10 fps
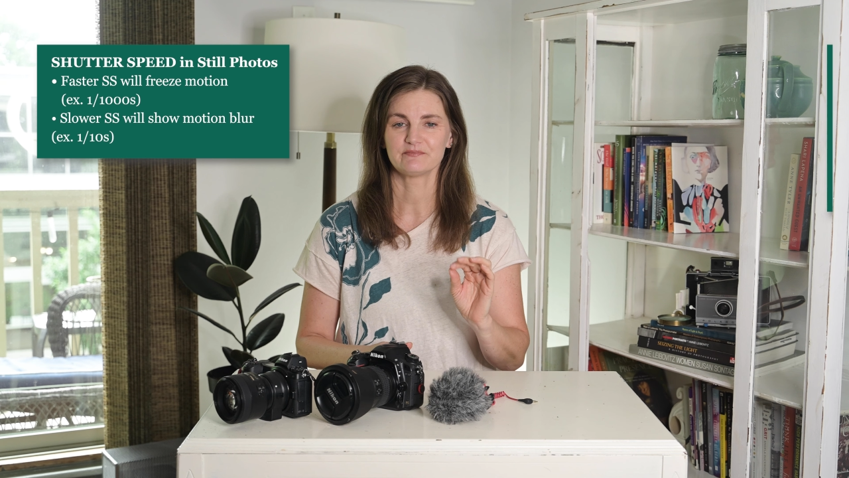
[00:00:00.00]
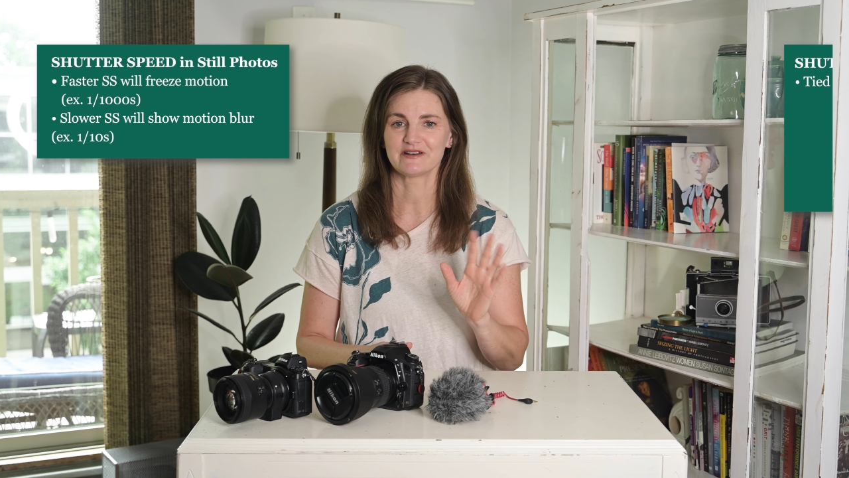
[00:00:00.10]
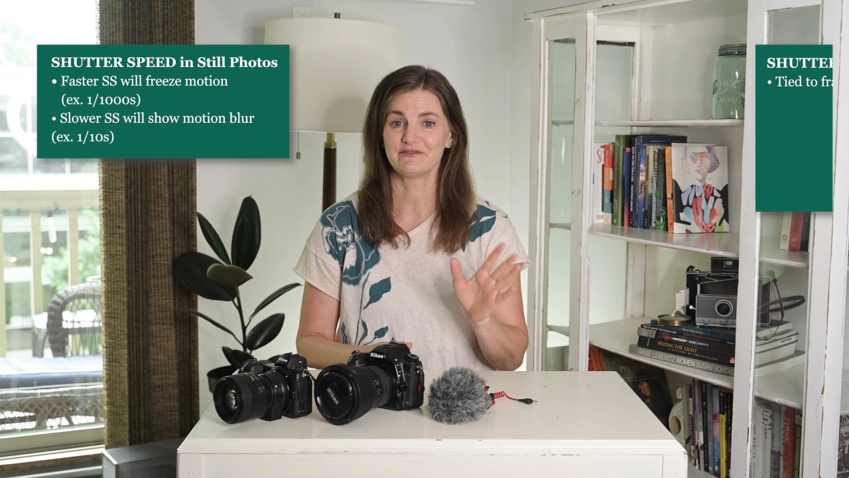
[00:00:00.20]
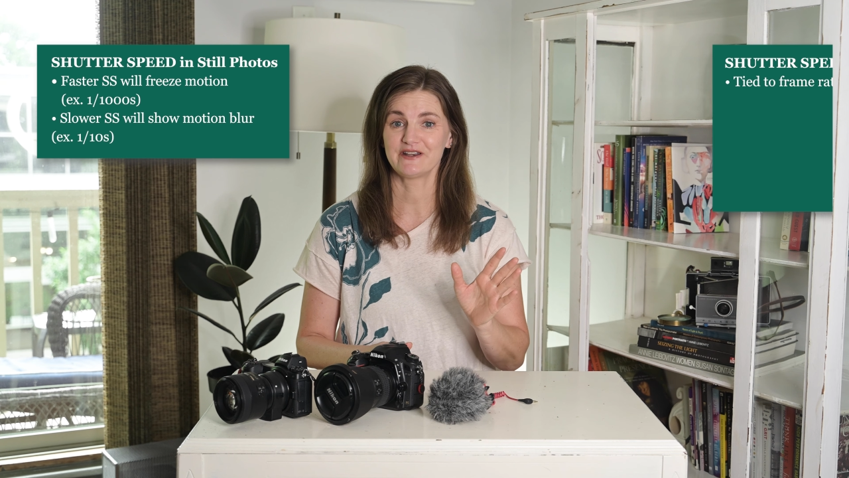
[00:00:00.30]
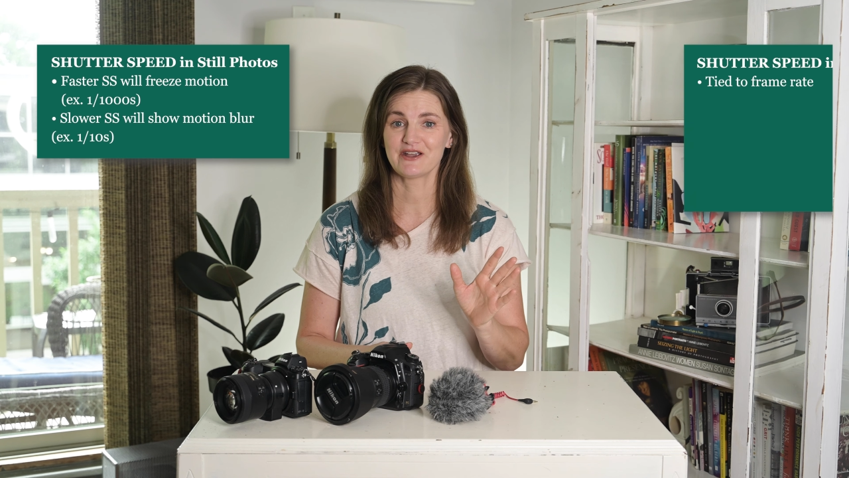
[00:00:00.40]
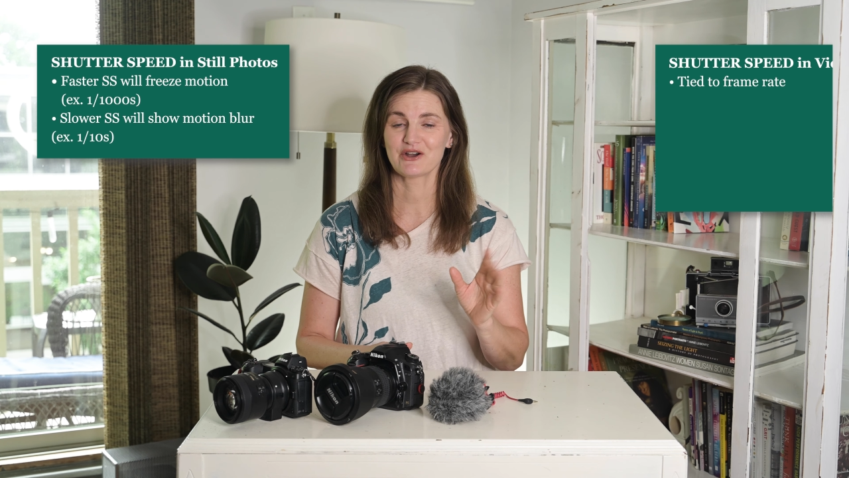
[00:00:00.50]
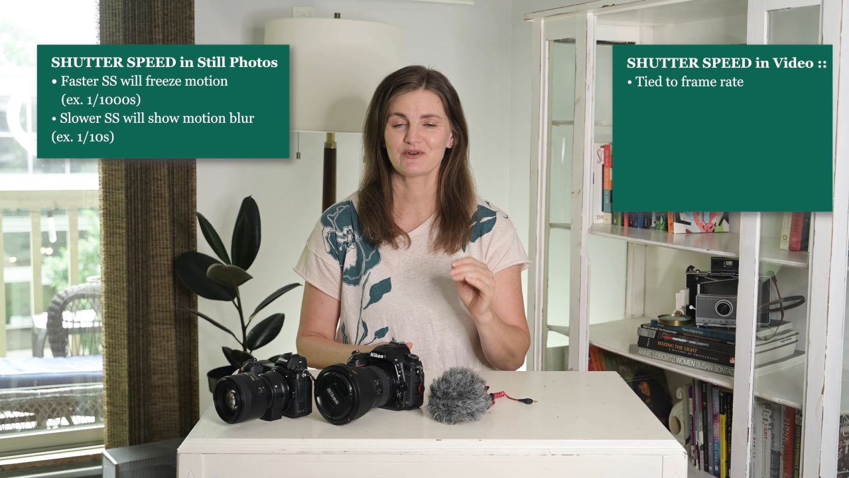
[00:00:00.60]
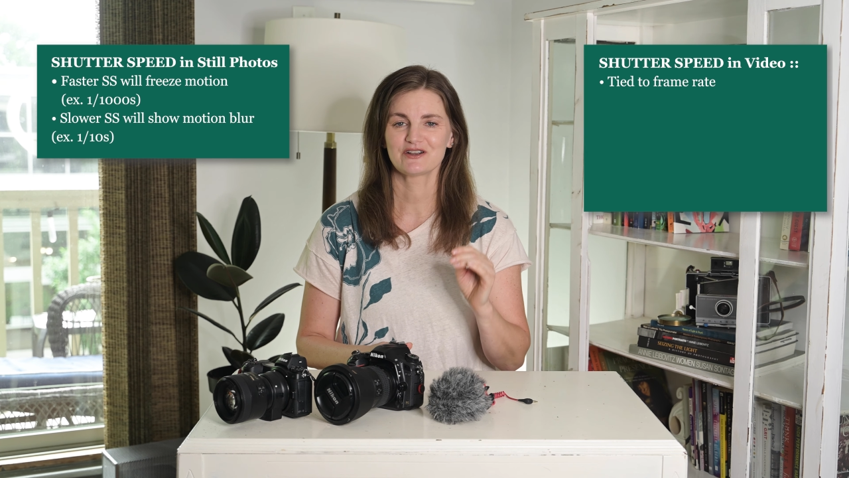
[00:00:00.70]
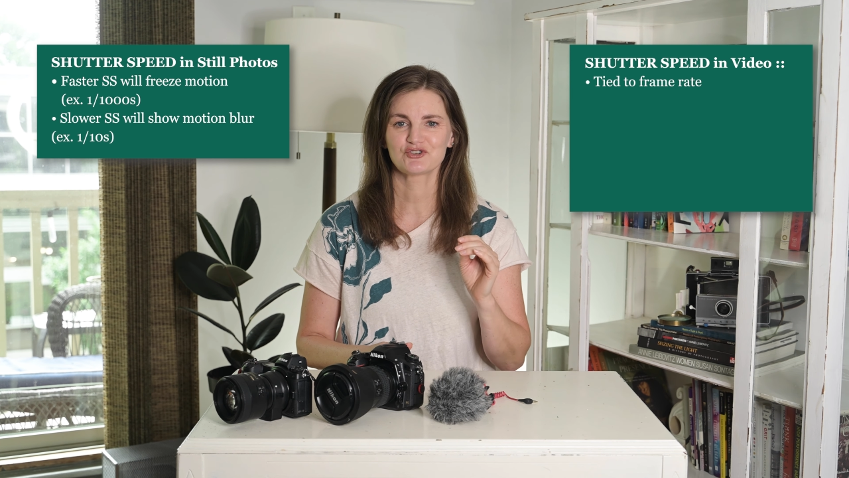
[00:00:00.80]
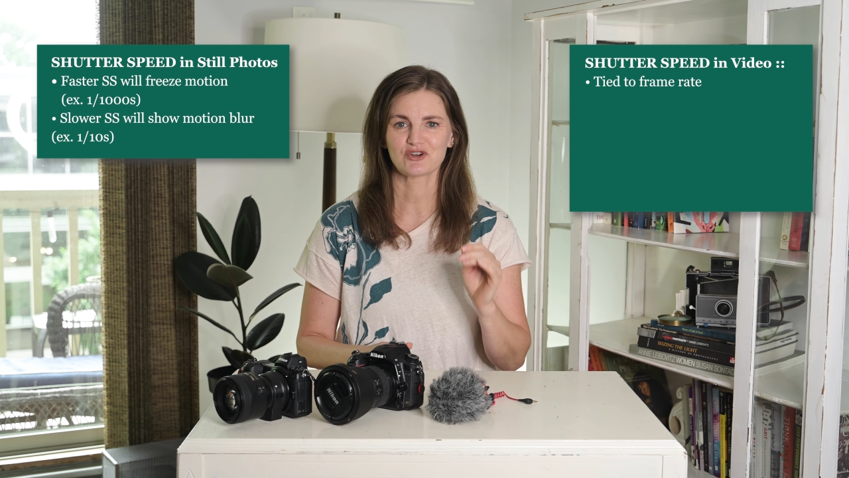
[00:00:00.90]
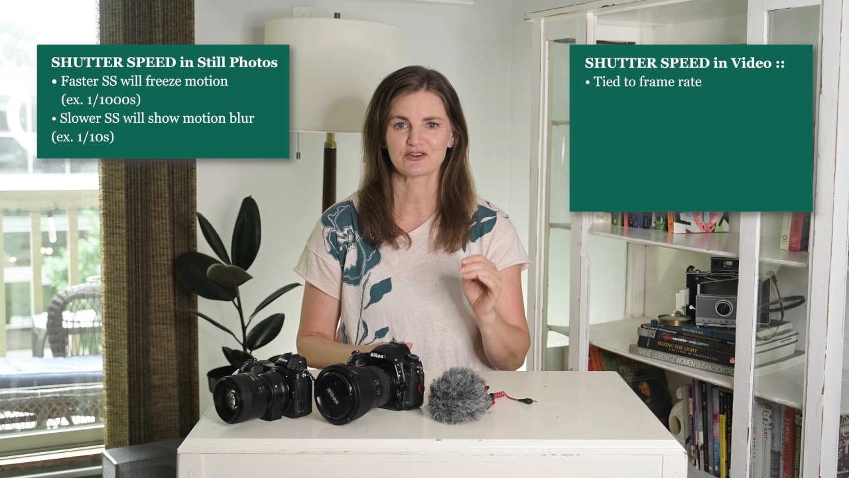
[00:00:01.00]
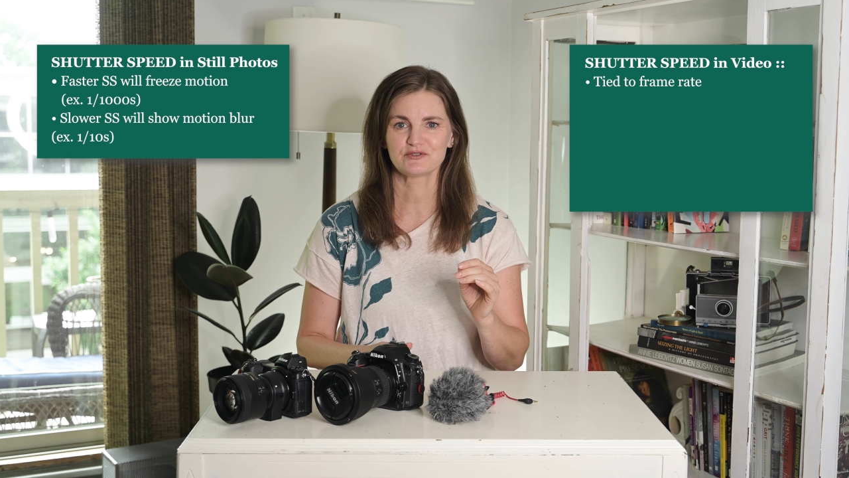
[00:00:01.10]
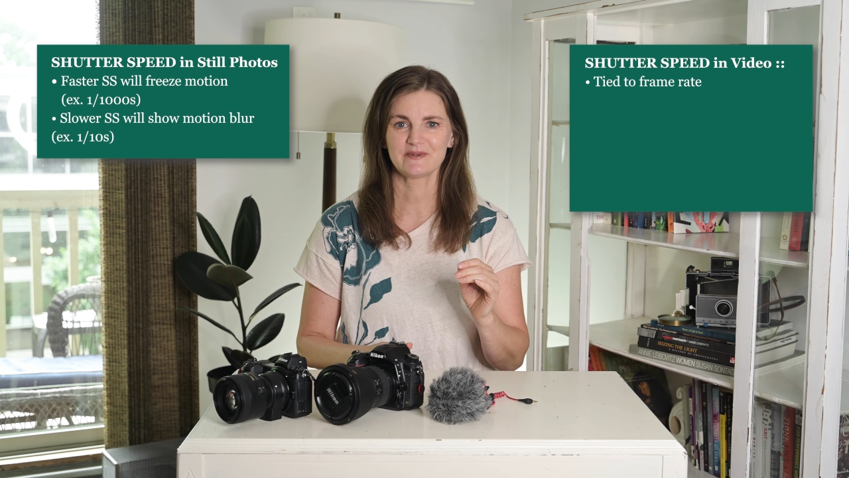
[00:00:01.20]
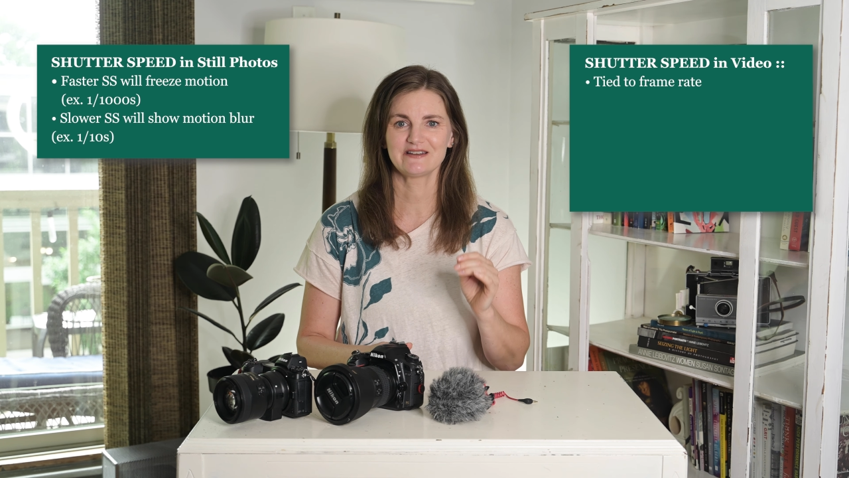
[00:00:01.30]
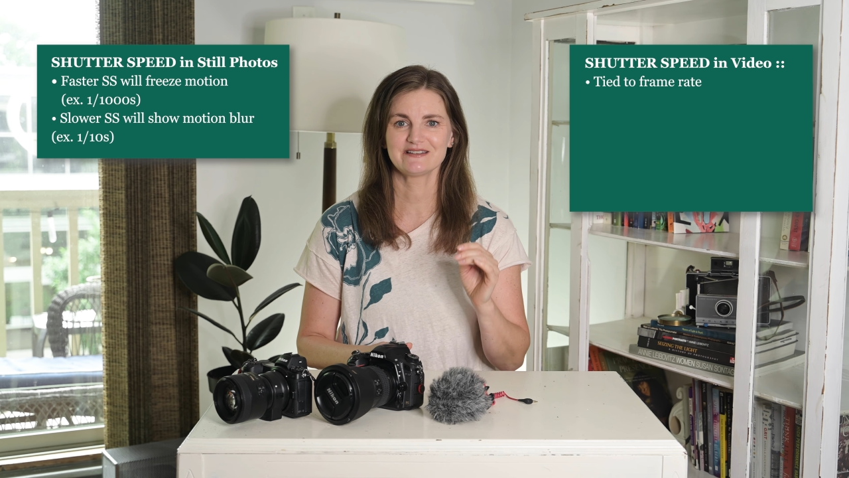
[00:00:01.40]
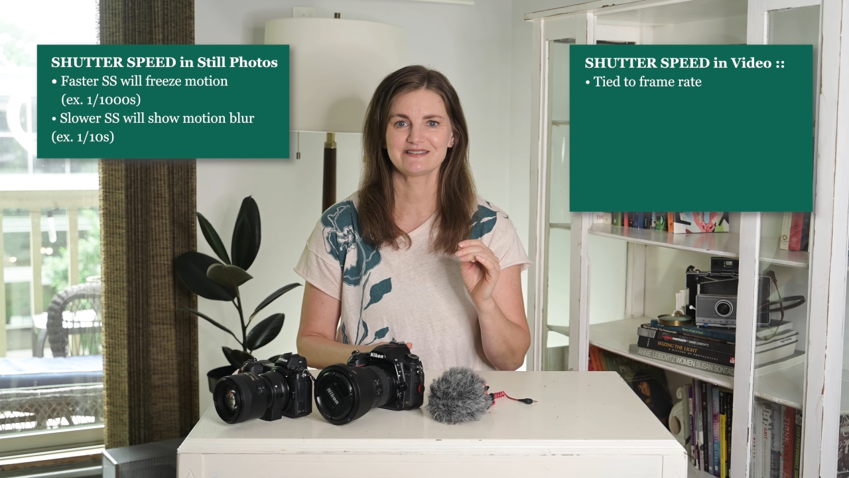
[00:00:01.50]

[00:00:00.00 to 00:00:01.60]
But in video, shutter speed is